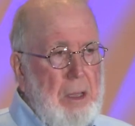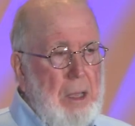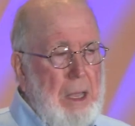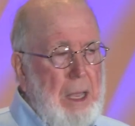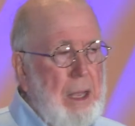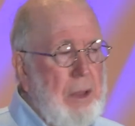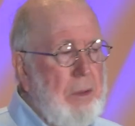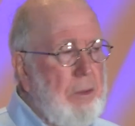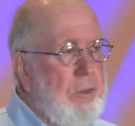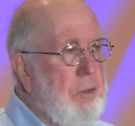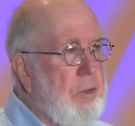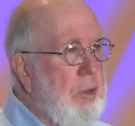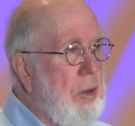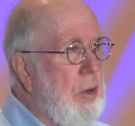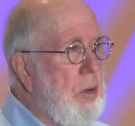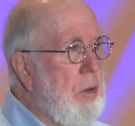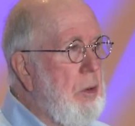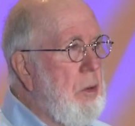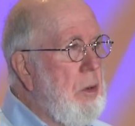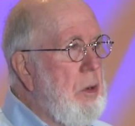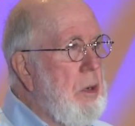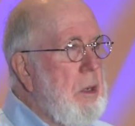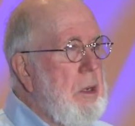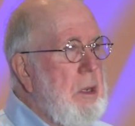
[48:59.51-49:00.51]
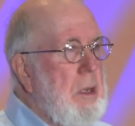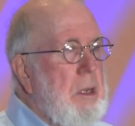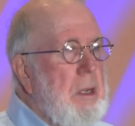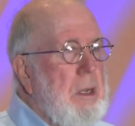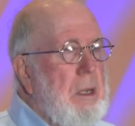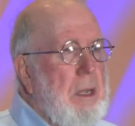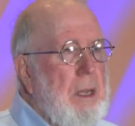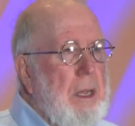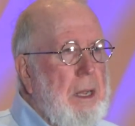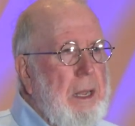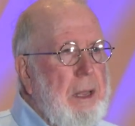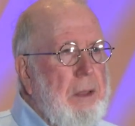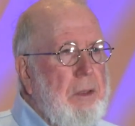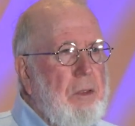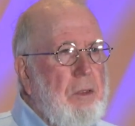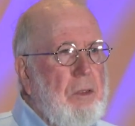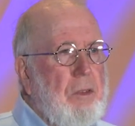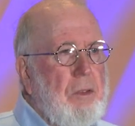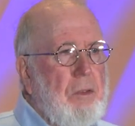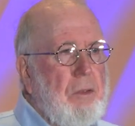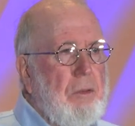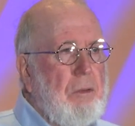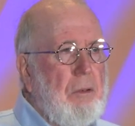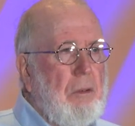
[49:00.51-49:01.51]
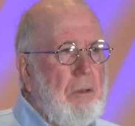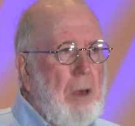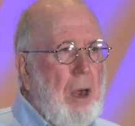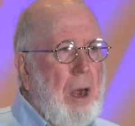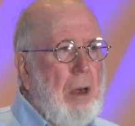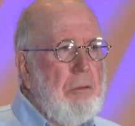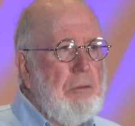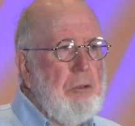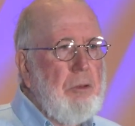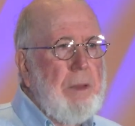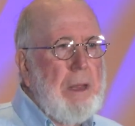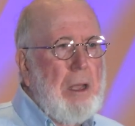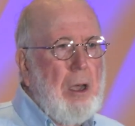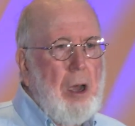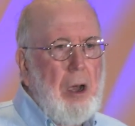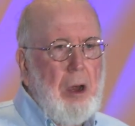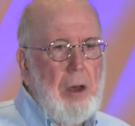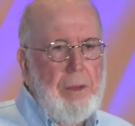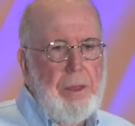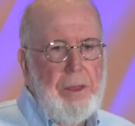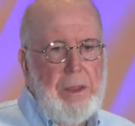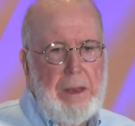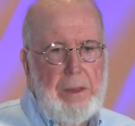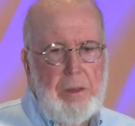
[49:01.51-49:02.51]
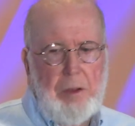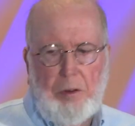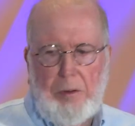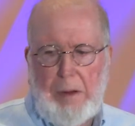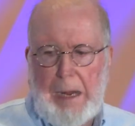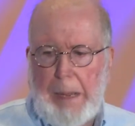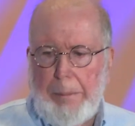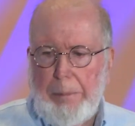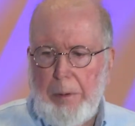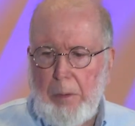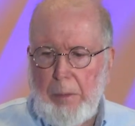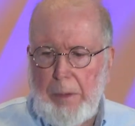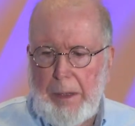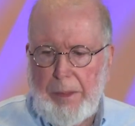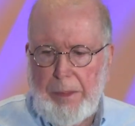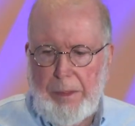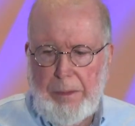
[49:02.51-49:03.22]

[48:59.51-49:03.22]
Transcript: And so it's a really hard thing to grapple with.